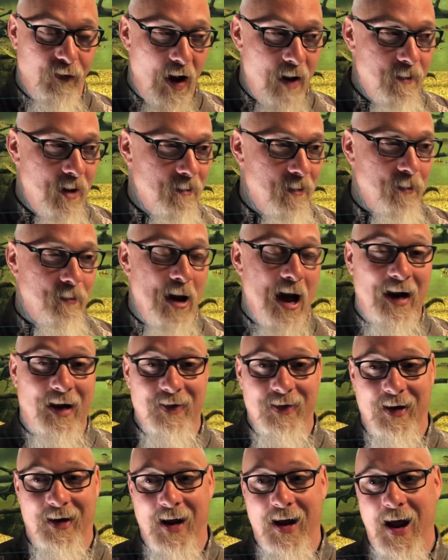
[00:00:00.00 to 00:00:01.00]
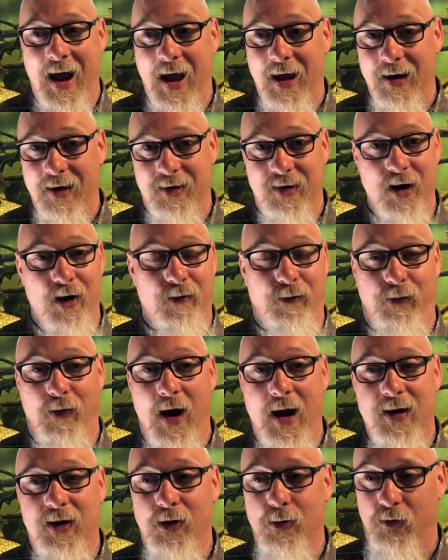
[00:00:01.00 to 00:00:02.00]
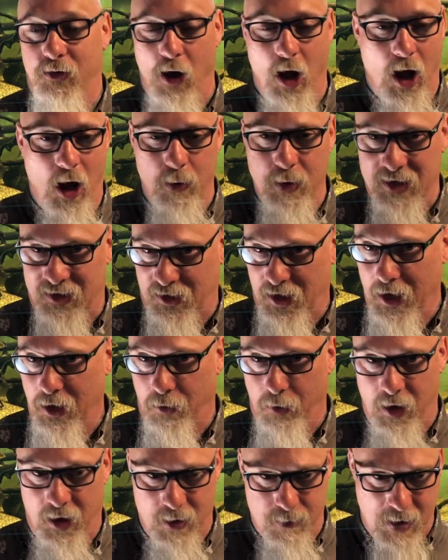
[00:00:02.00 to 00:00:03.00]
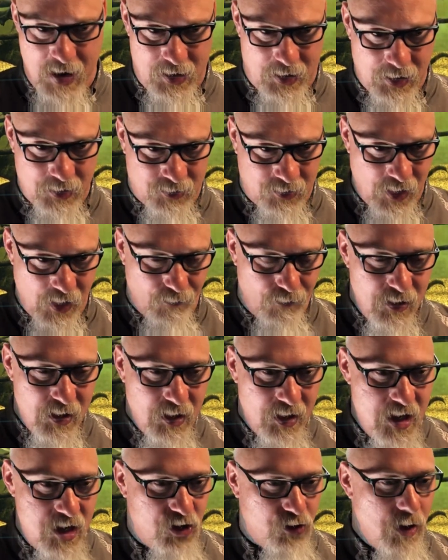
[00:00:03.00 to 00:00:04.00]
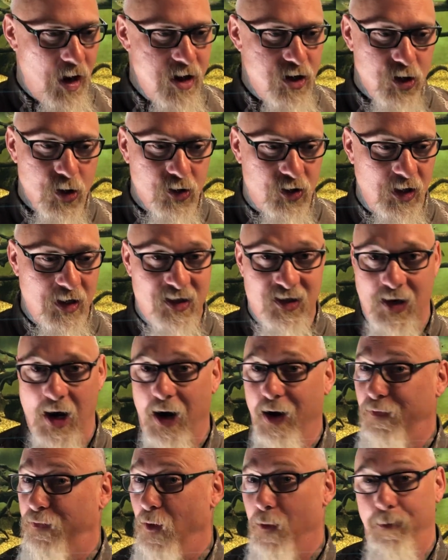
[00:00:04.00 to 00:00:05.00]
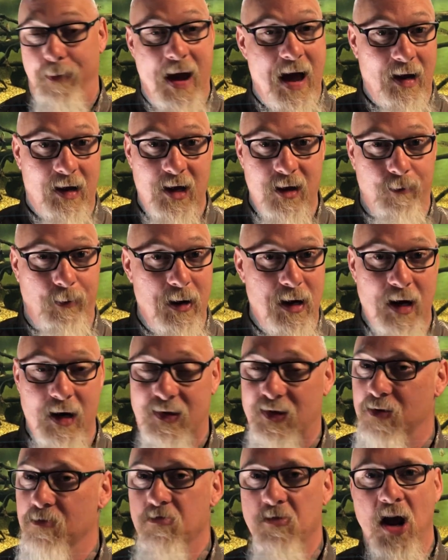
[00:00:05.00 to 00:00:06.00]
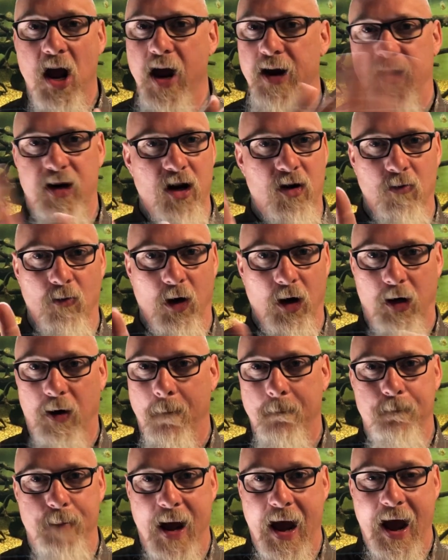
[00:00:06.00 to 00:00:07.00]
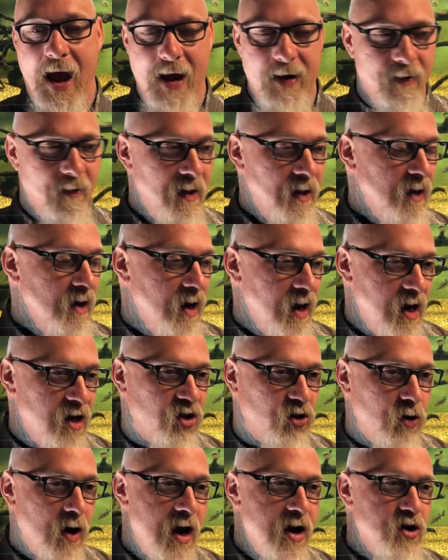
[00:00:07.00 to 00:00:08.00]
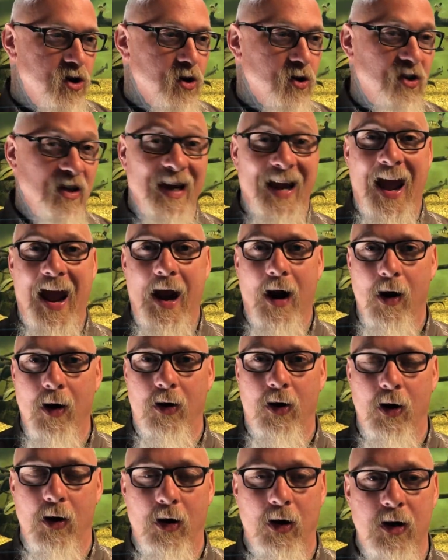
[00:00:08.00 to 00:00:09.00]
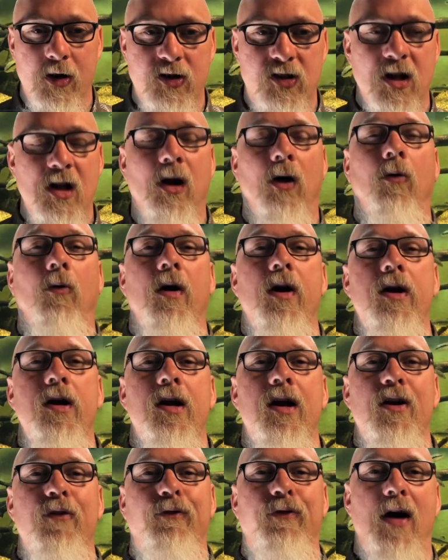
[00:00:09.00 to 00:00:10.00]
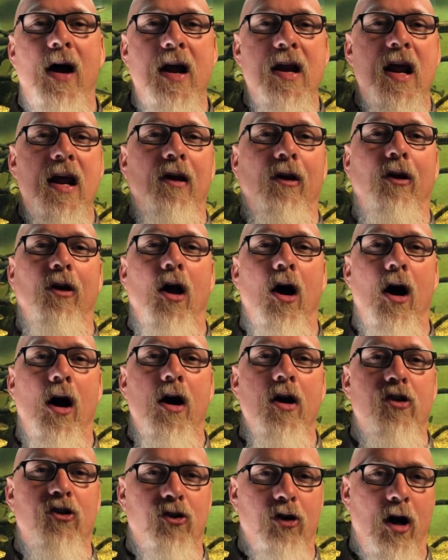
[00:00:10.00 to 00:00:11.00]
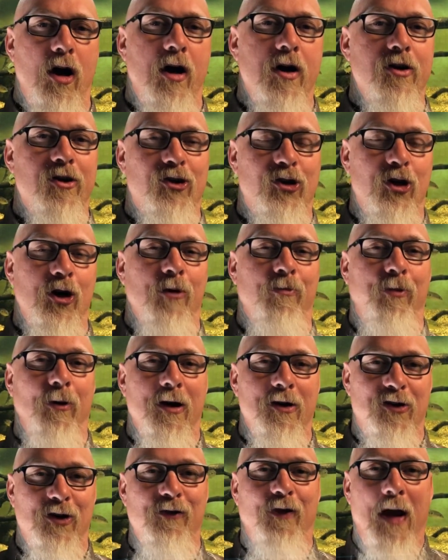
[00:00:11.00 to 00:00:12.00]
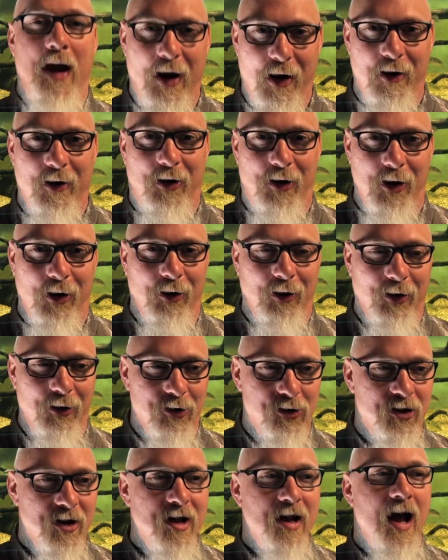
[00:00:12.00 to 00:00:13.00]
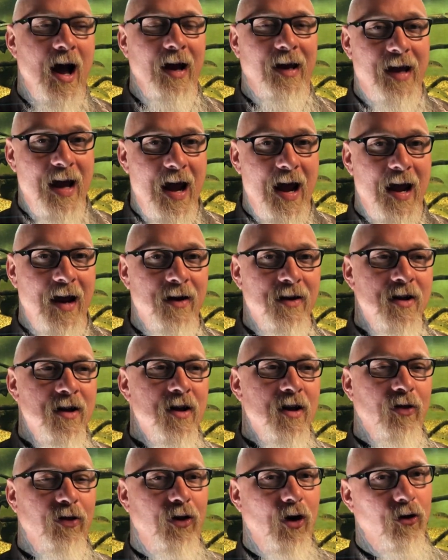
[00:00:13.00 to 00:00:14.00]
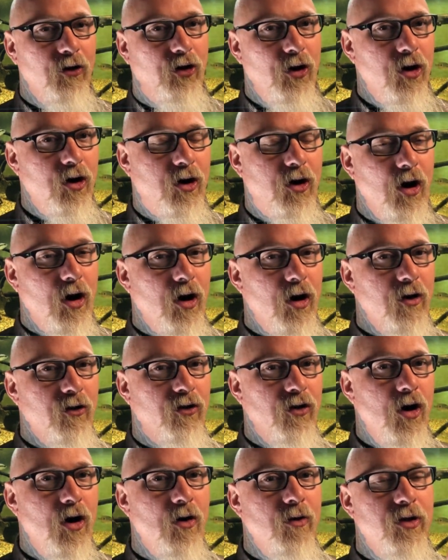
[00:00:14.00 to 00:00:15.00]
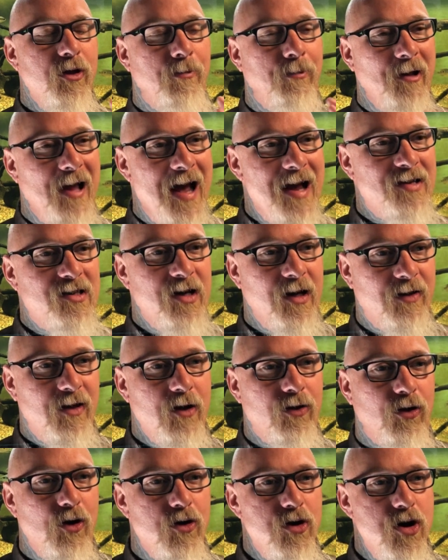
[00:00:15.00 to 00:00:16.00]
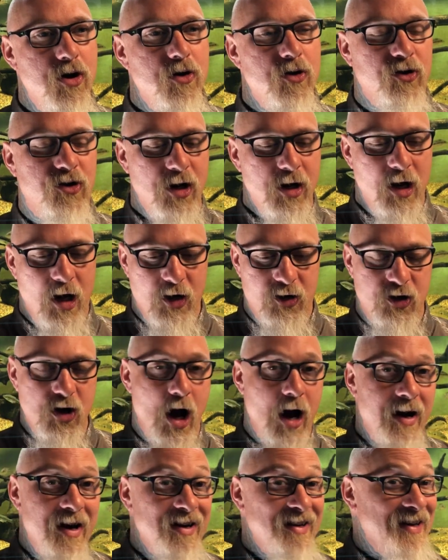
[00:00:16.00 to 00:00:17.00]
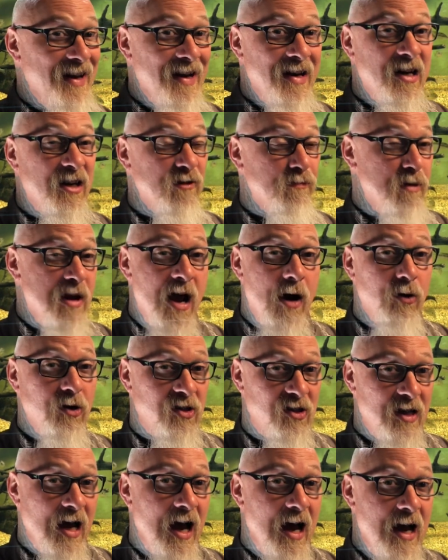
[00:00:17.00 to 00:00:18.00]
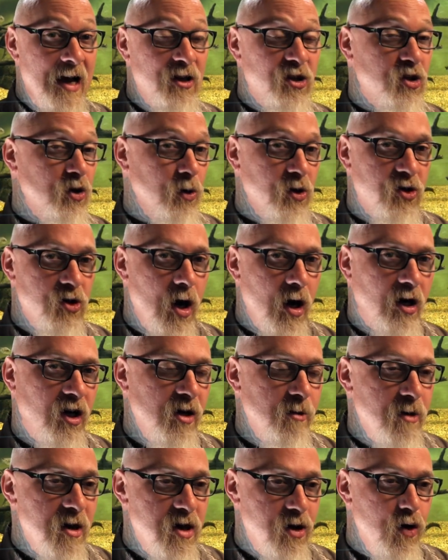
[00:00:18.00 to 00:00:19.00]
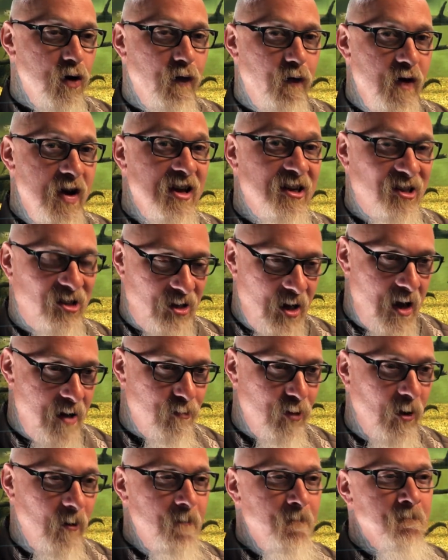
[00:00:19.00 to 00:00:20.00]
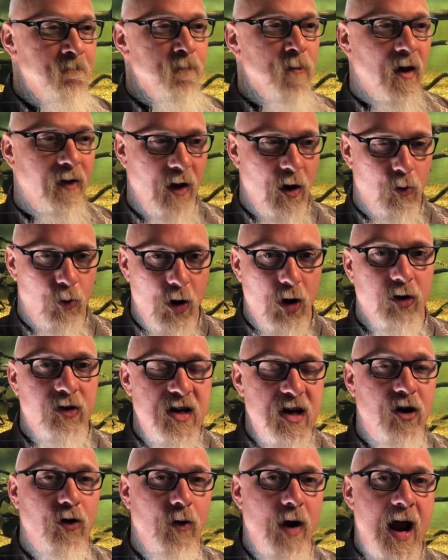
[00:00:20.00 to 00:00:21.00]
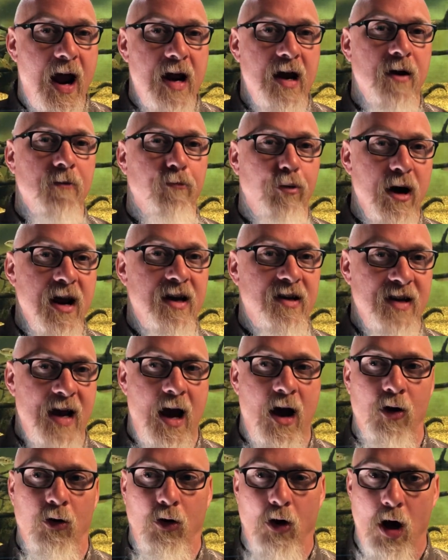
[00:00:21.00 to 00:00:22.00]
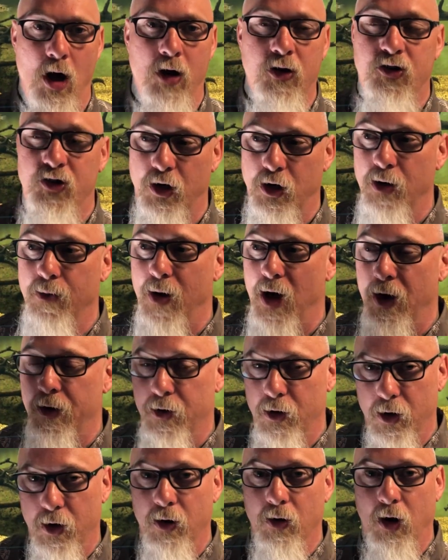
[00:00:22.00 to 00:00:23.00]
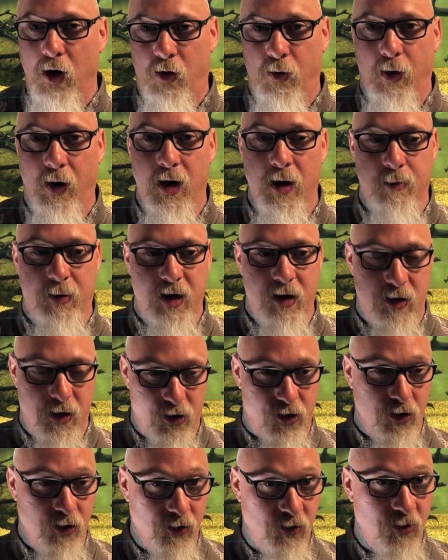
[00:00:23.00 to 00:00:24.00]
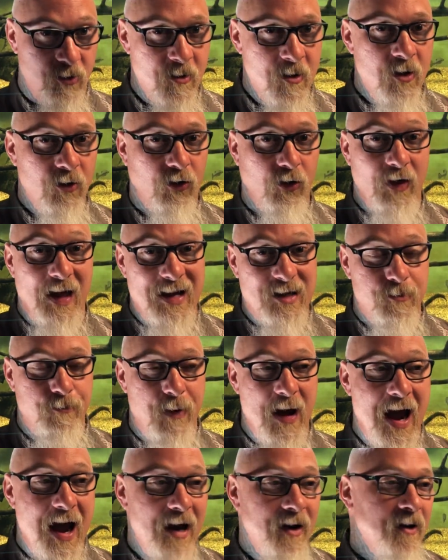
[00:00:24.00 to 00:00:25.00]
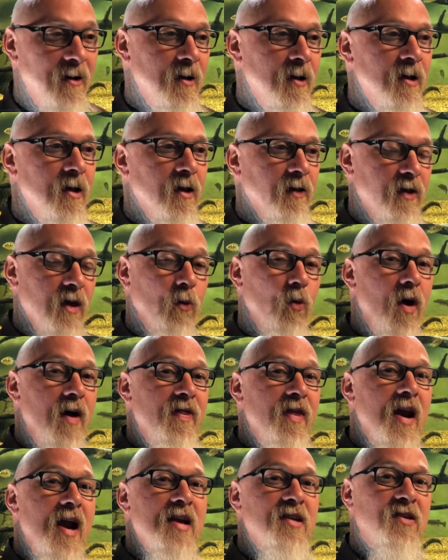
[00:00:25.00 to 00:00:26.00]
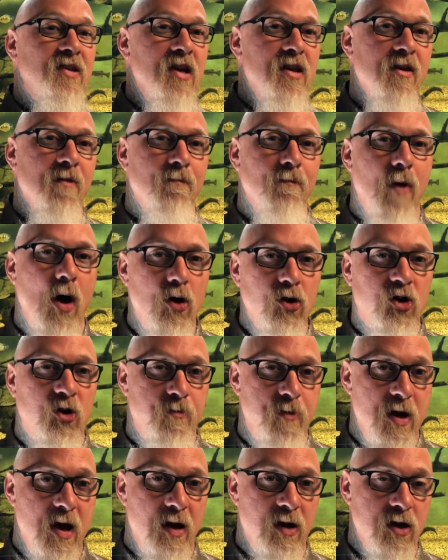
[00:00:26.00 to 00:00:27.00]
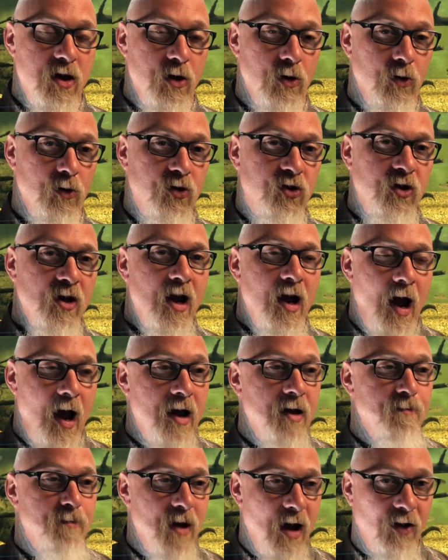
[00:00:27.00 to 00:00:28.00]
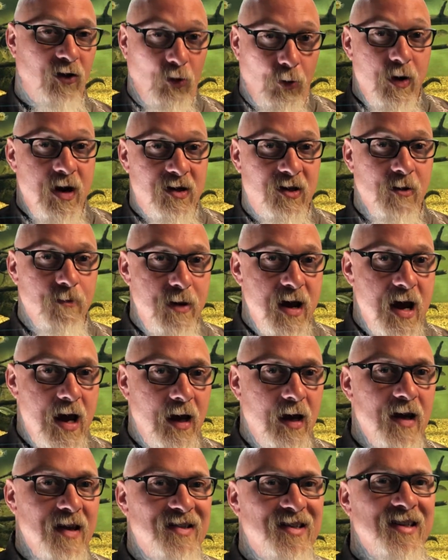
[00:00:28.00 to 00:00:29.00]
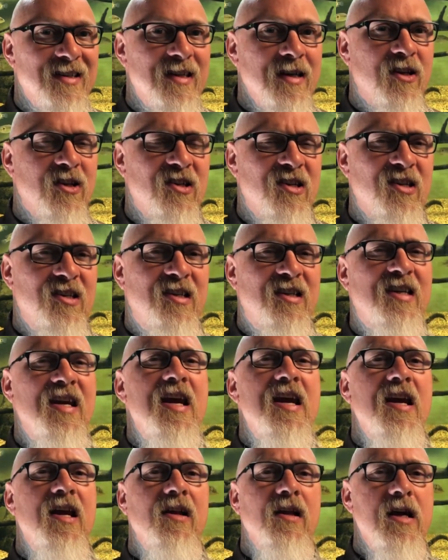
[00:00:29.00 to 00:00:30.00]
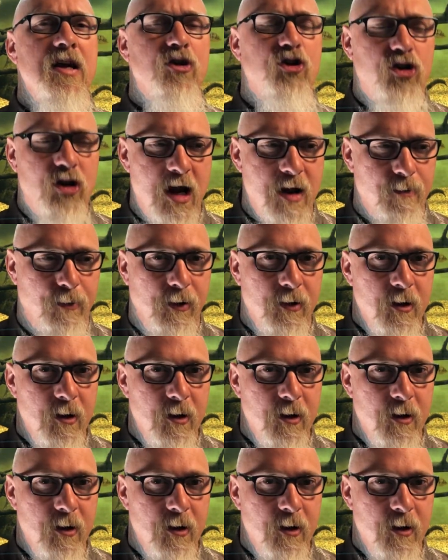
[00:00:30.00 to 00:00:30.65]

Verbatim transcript: I remember back in the day I had a dear friend who was always tinkering and making stuff. He tried using styrofoam packing peanuts. It didn't work. Bad. He's tried using hair curlers. Where are you going to find a large surplus of hair curlers? Again, those hair curlers, though, the plastic that they're used is not intended to be outside, so it's not going to be UV stable. They will degrade and break down long-term under aquarium conditions. So that's bad. The one that I see the most being used, and that's the reason being, is it's exceedingly cheap.